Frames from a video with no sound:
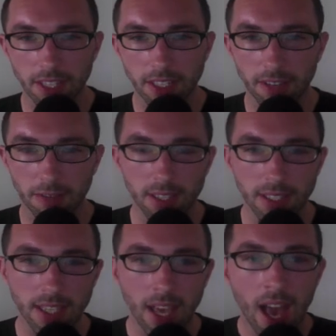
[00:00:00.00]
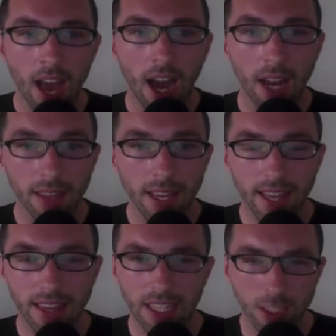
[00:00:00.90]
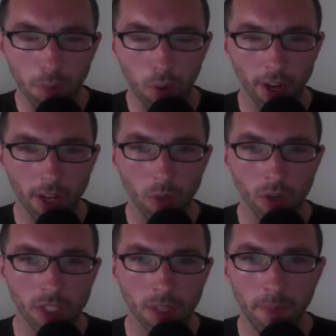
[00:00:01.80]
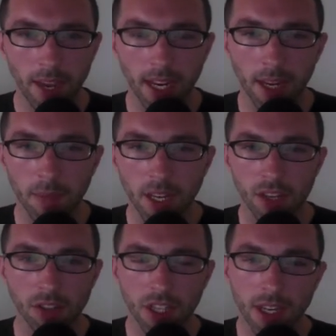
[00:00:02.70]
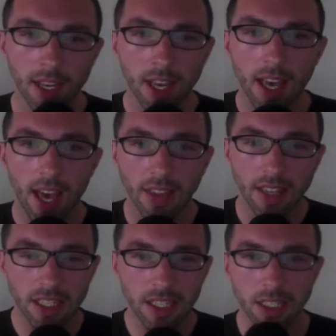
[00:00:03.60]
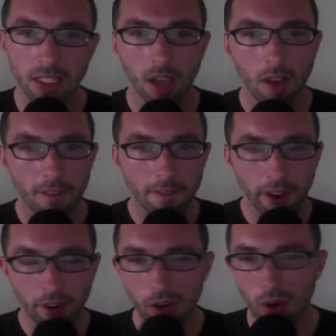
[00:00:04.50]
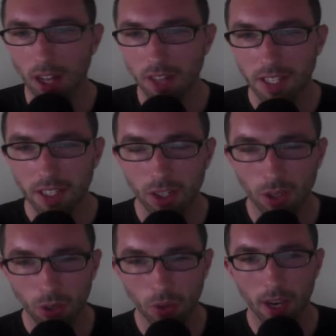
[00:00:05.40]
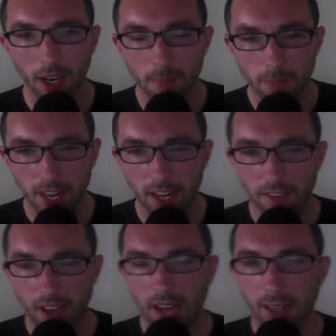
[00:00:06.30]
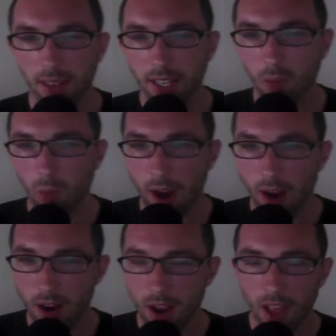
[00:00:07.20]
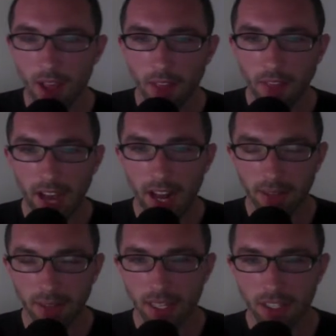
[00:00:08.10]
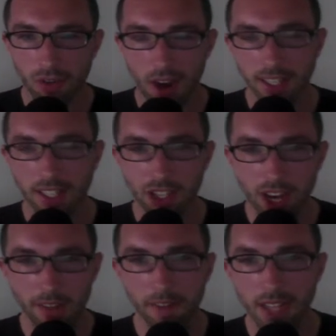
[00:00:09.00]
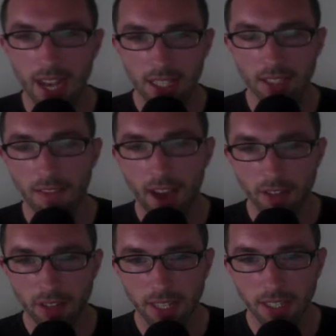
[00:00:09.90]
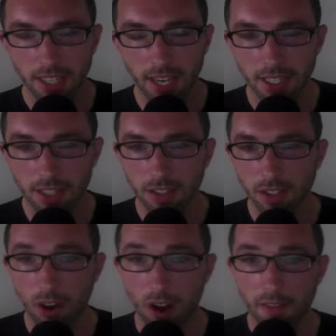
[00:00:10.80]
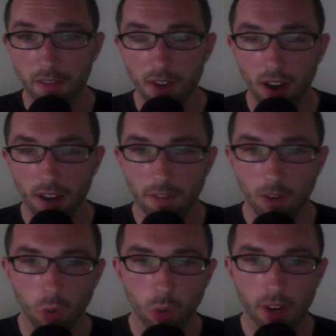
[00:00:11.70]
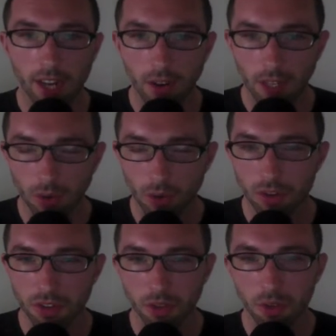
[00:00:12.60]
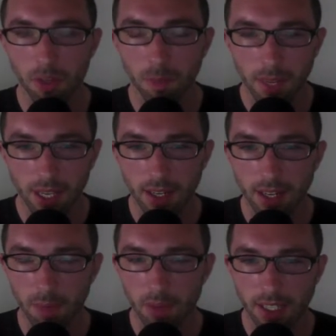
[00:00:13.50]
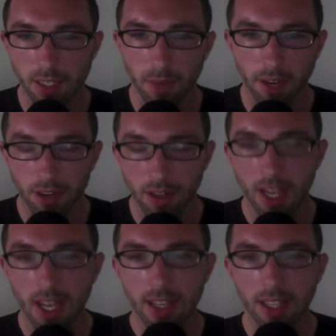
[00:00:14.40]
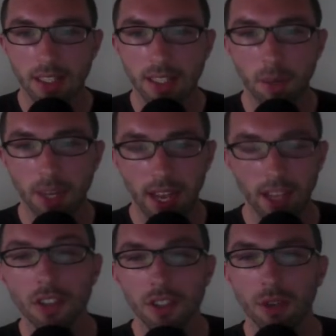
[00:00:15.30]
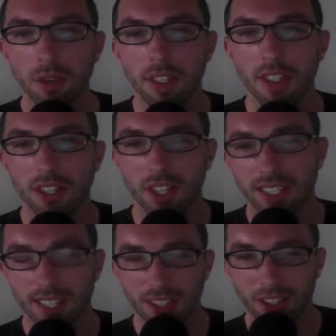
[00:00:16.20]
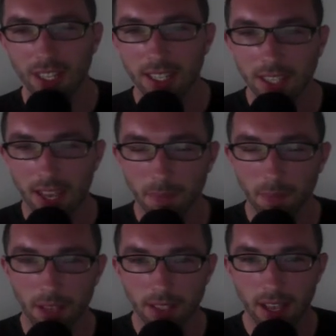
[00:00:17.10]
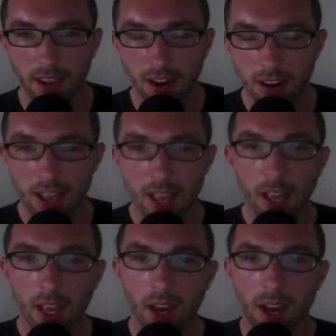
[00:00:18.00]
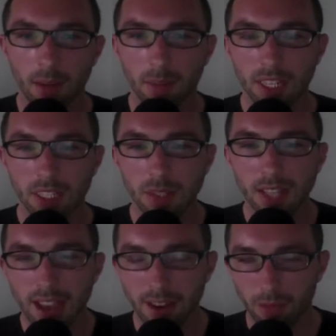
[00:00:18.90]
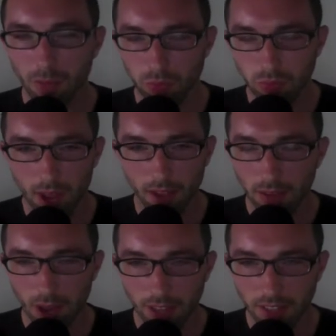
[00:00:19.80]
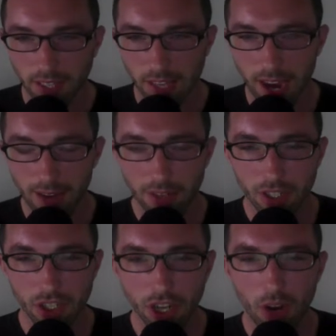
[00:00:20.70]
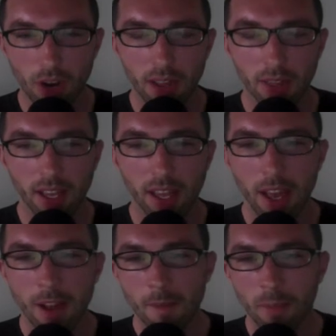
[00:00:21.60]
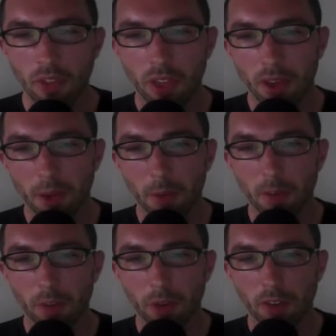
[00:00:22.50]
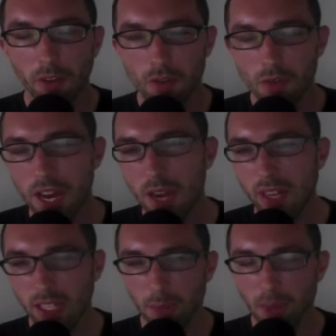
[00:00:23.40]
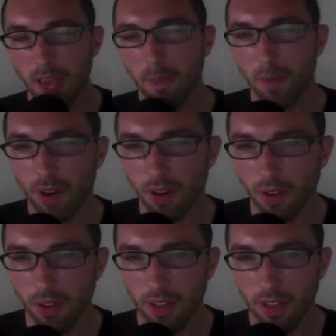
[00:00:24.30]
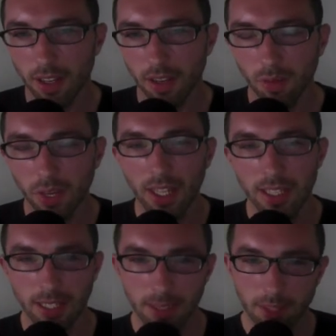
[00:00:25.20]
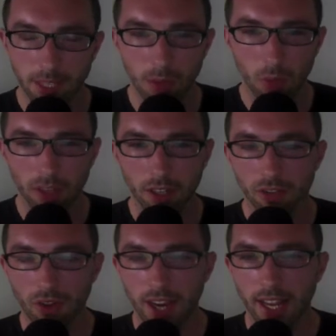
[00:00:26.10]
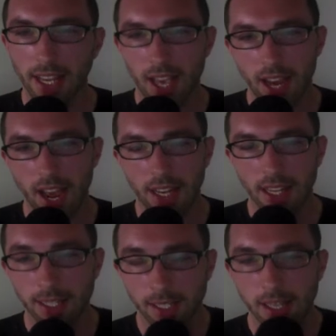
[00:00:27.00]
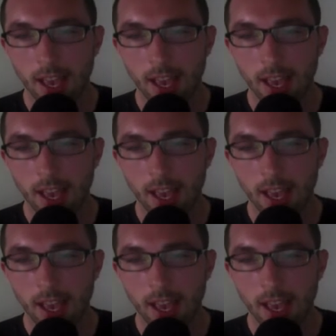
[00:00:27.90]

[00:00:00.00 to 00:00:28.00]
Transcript: difference. I think at this point we're debating minutia, and this is very relevant to a competitive athlete where that athlete is trying to shave the last five or 10 seconds off of a workout in order to compete and place better than someone else who is just as good as that as they are. Uh, but it's not re- relevant to the average Joe, and I think the if you read this paper, it really seems like what they're trying to get at is